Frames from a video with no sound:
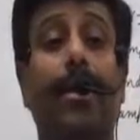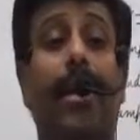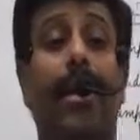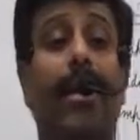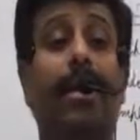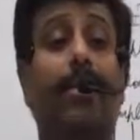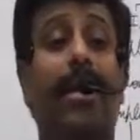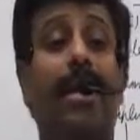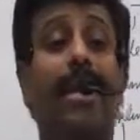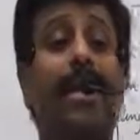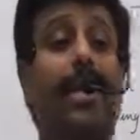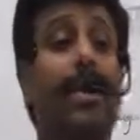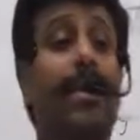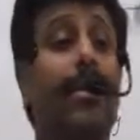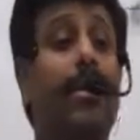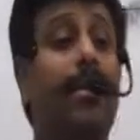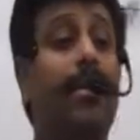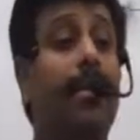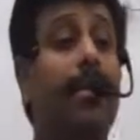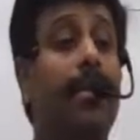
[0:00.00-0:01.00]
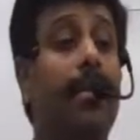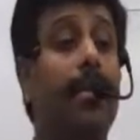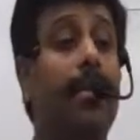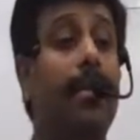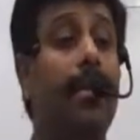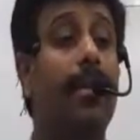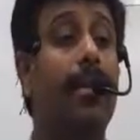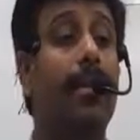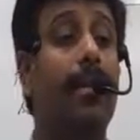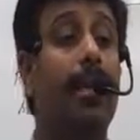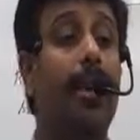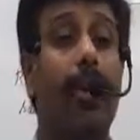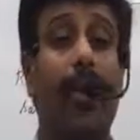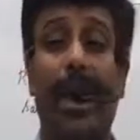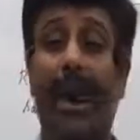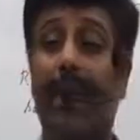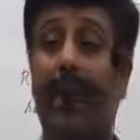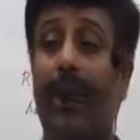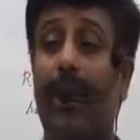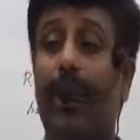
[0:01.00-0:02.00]
13 plus 8,
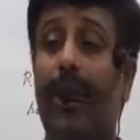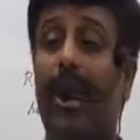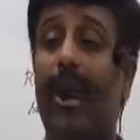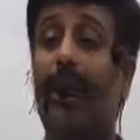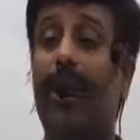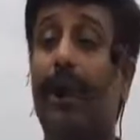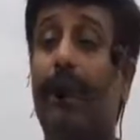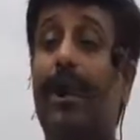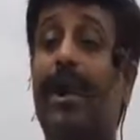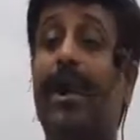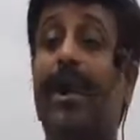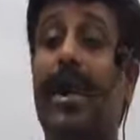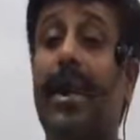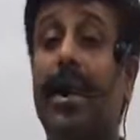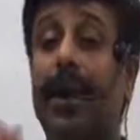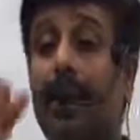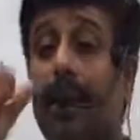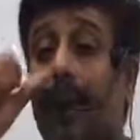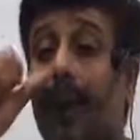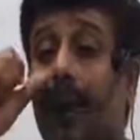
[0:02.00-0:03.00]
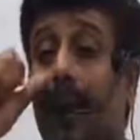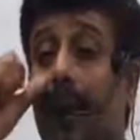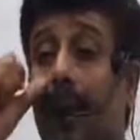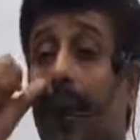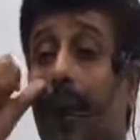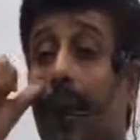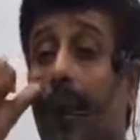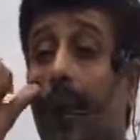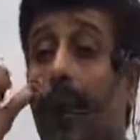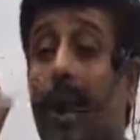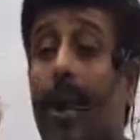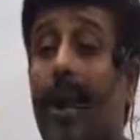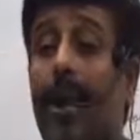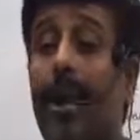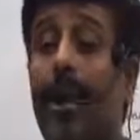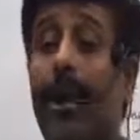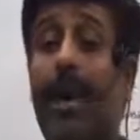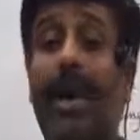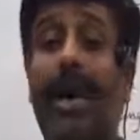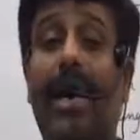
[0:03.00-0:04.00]
21. 21 plus 8,
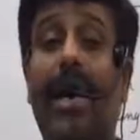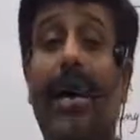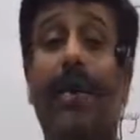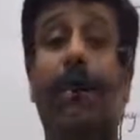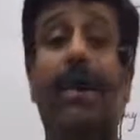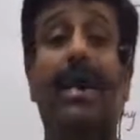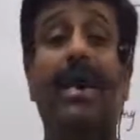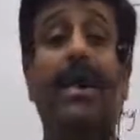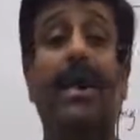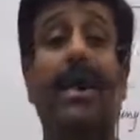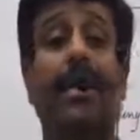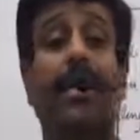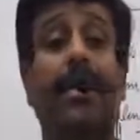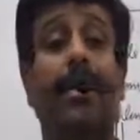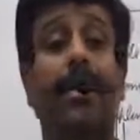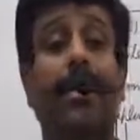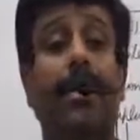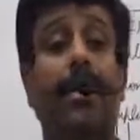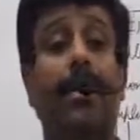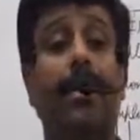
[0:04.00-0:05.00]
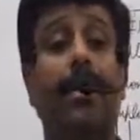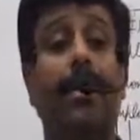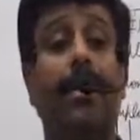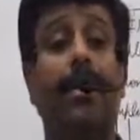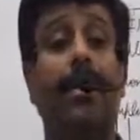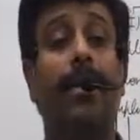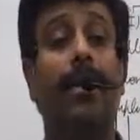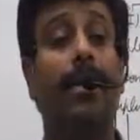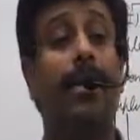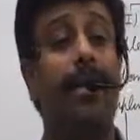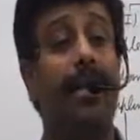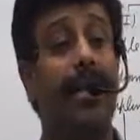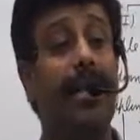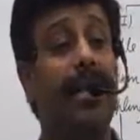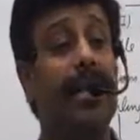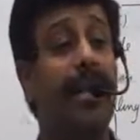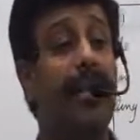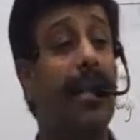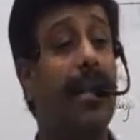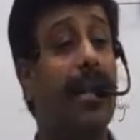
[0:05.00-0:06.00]
29. 29 plus 8,
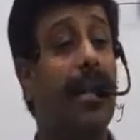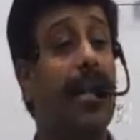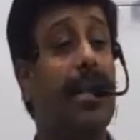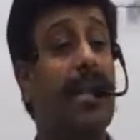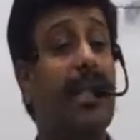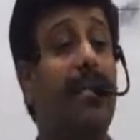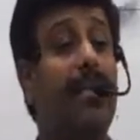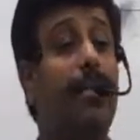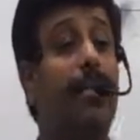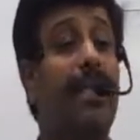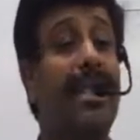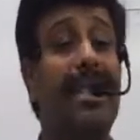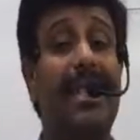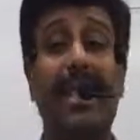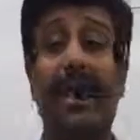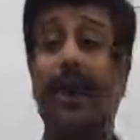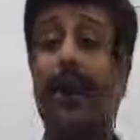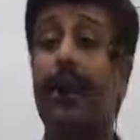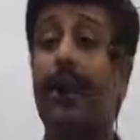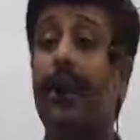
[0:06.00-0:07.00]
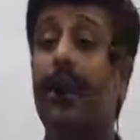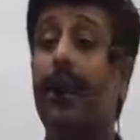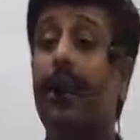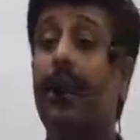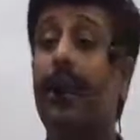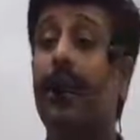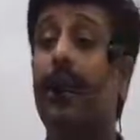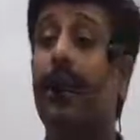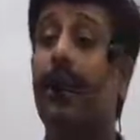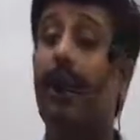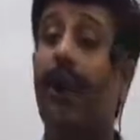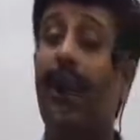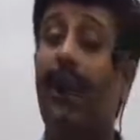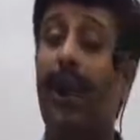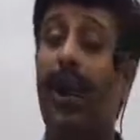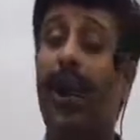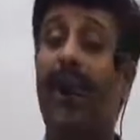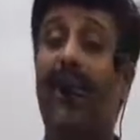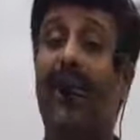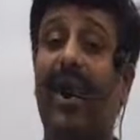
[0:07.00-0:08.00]
37. 37 plus 8,
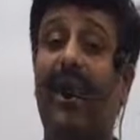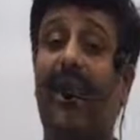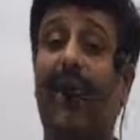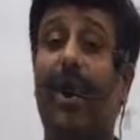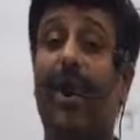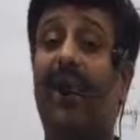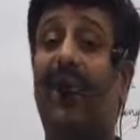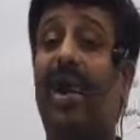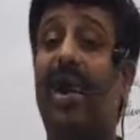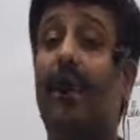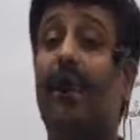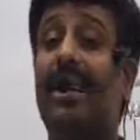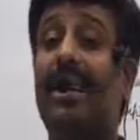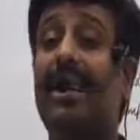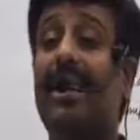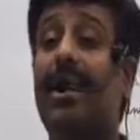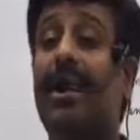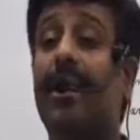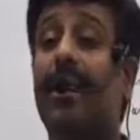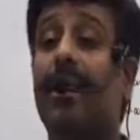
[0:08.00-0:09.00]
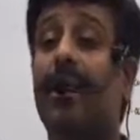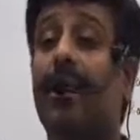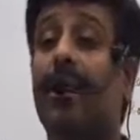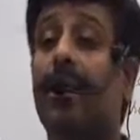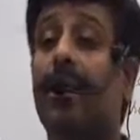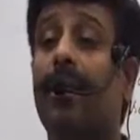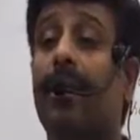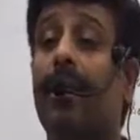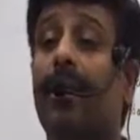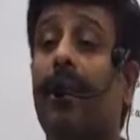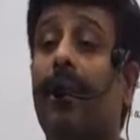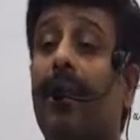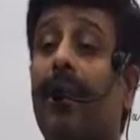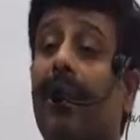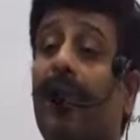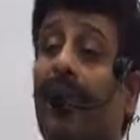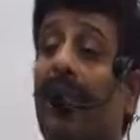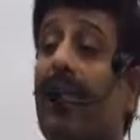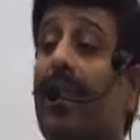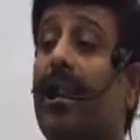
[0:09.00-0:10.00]
45. 45 plus 8,
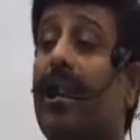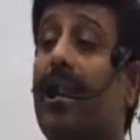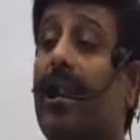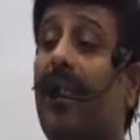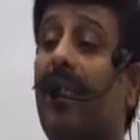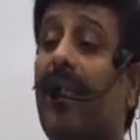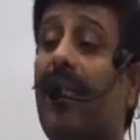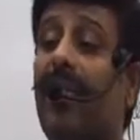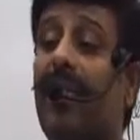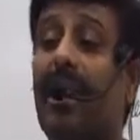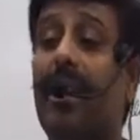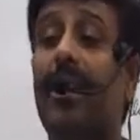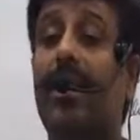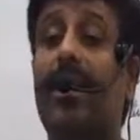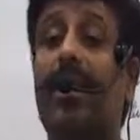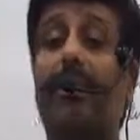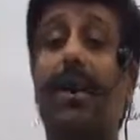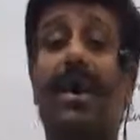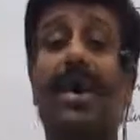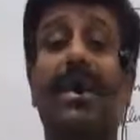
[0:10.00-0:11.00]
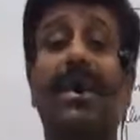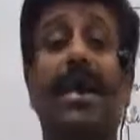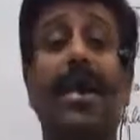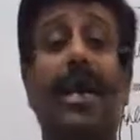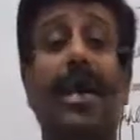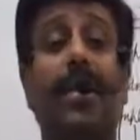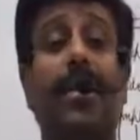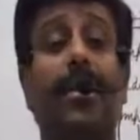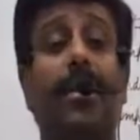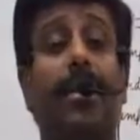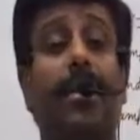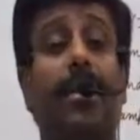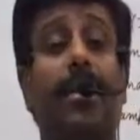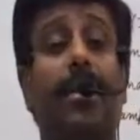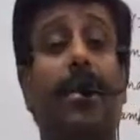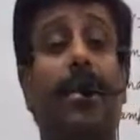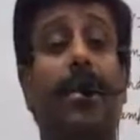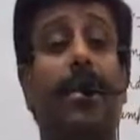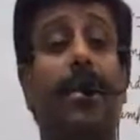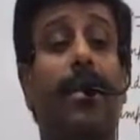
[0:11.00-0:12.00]
53. 53 plus
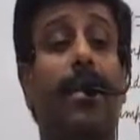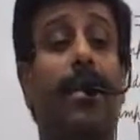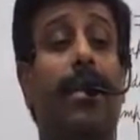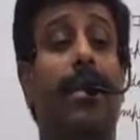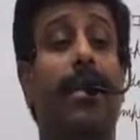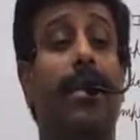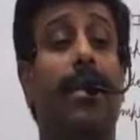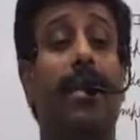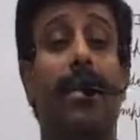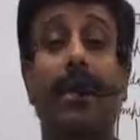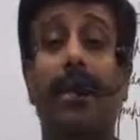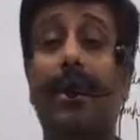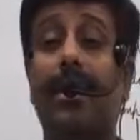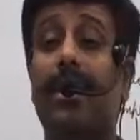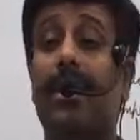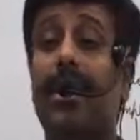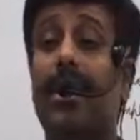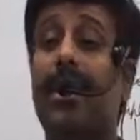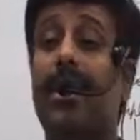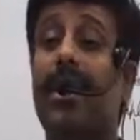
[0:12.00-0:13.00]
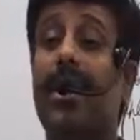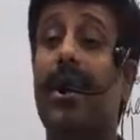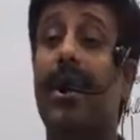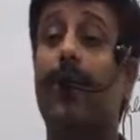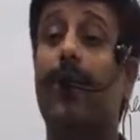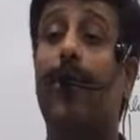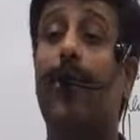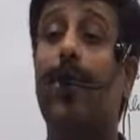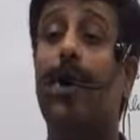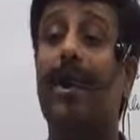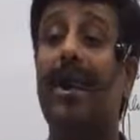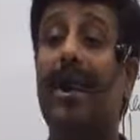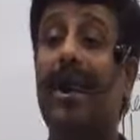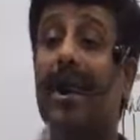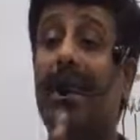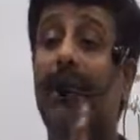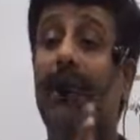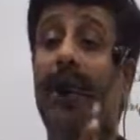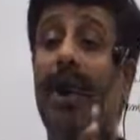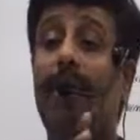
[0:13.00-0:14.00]
8, 64.
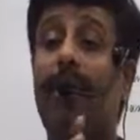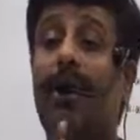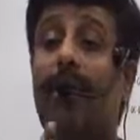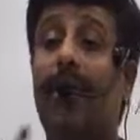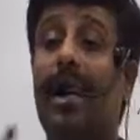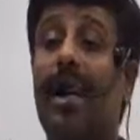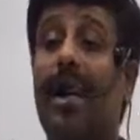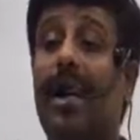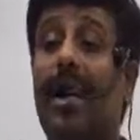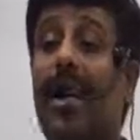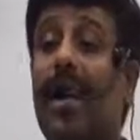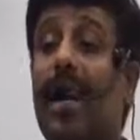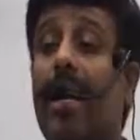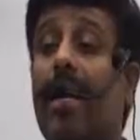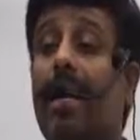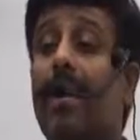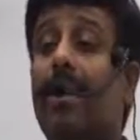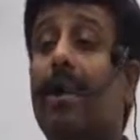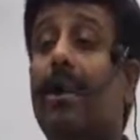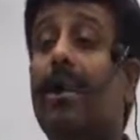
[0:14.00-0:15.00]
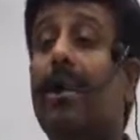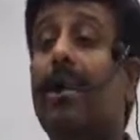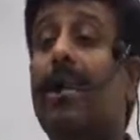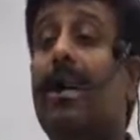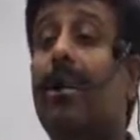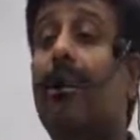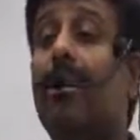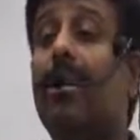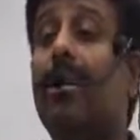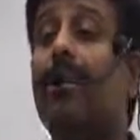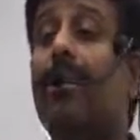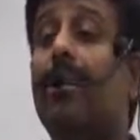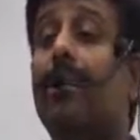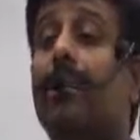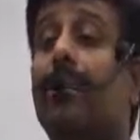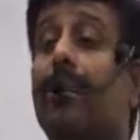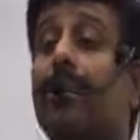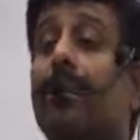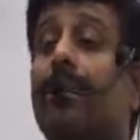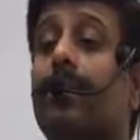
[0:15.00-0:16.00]
This will be my 9
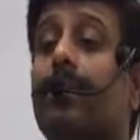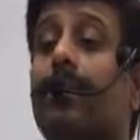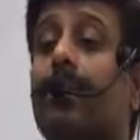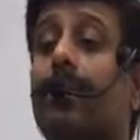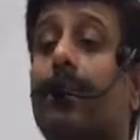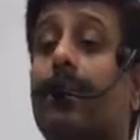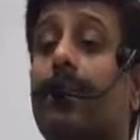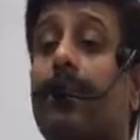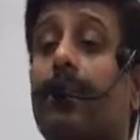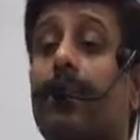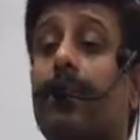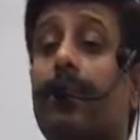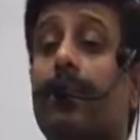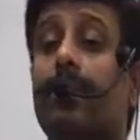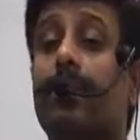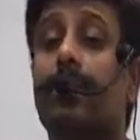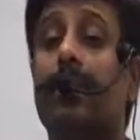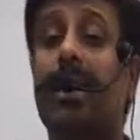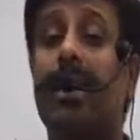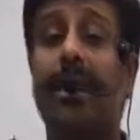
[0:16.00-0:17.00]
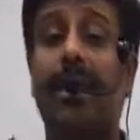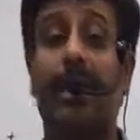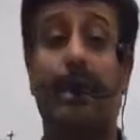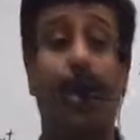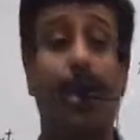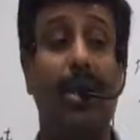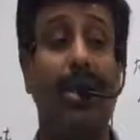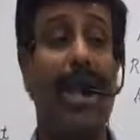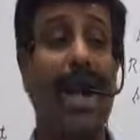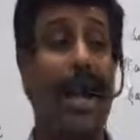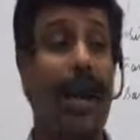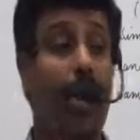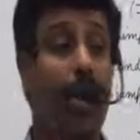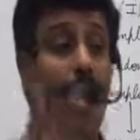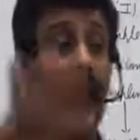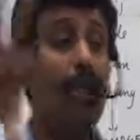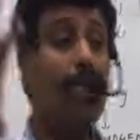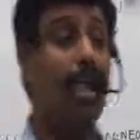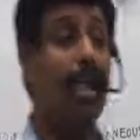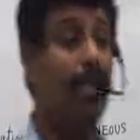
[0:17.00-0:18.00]
samples. Suppose I
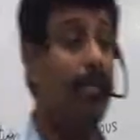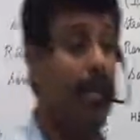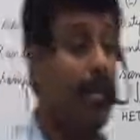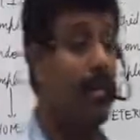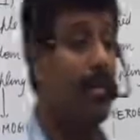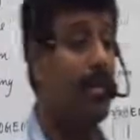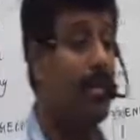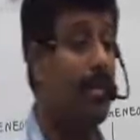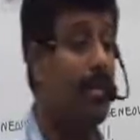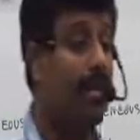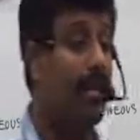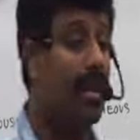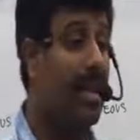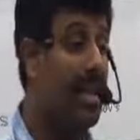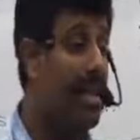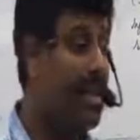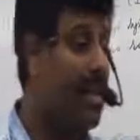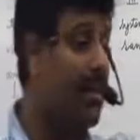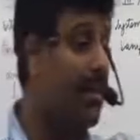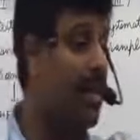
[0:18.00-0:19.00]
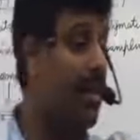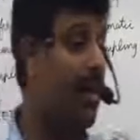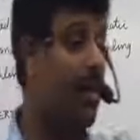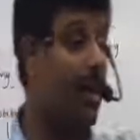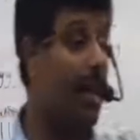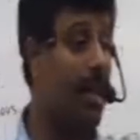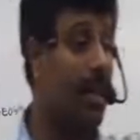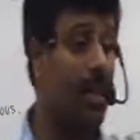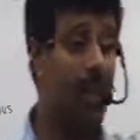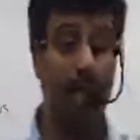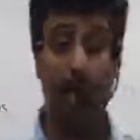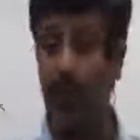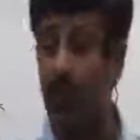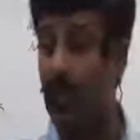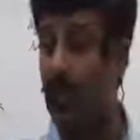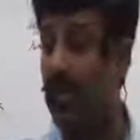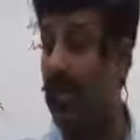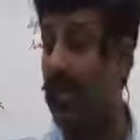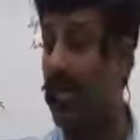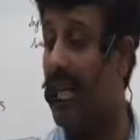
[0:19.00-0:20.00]
allot you the numbers. He is number 1,
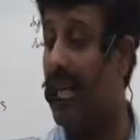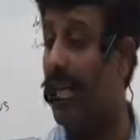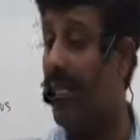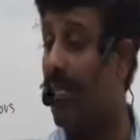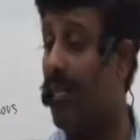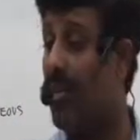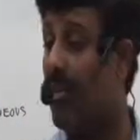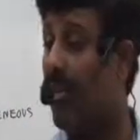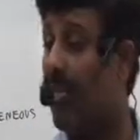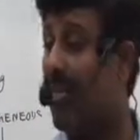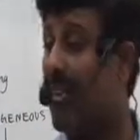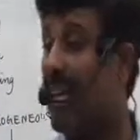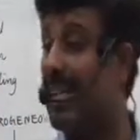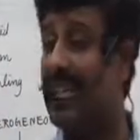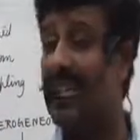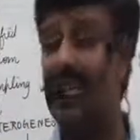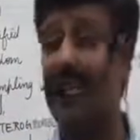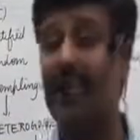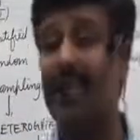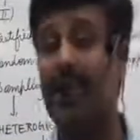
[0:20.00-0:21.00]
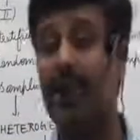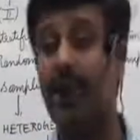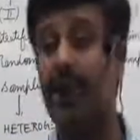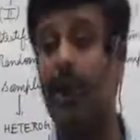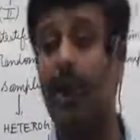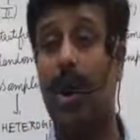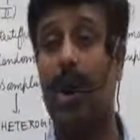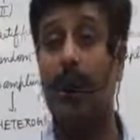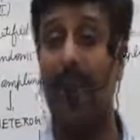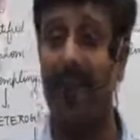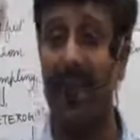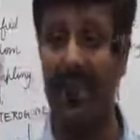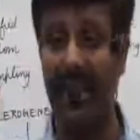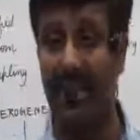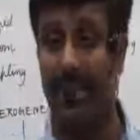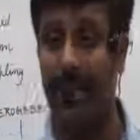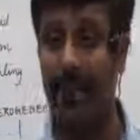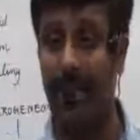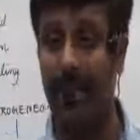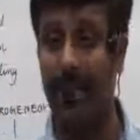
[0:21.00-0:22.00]
2, 3, 4, 5, 6 and so on up till
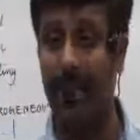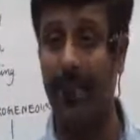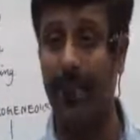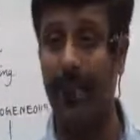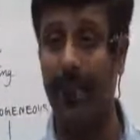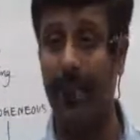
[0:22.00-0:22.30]
70.